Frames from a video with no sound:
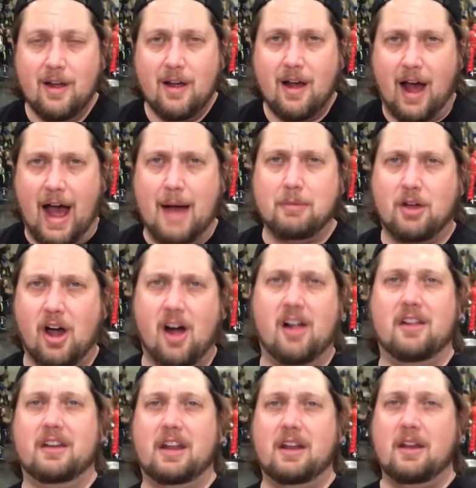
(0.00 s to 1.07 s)
I'm
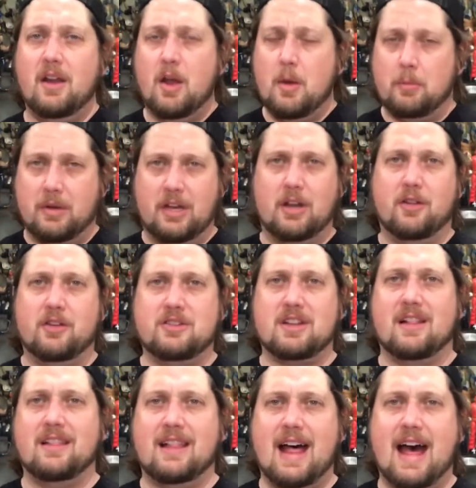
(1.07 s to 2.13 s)
calling it, but you know, there's
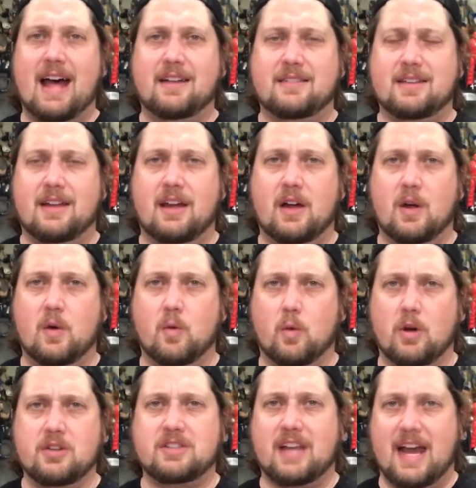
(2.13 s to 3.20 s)
a lot uh,
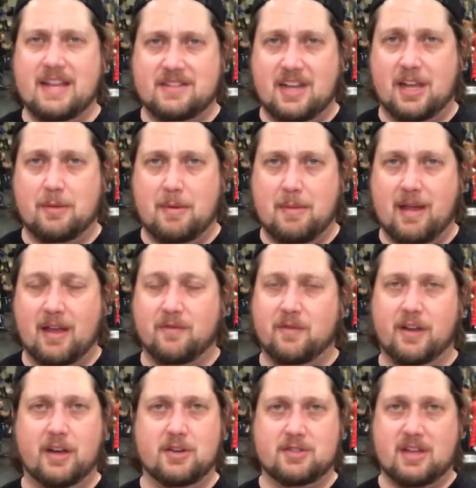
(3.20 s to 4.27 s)
worse guys they could be making
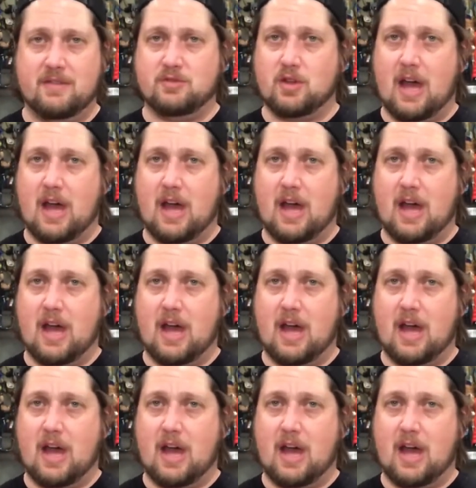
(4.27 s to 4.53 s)
figures of.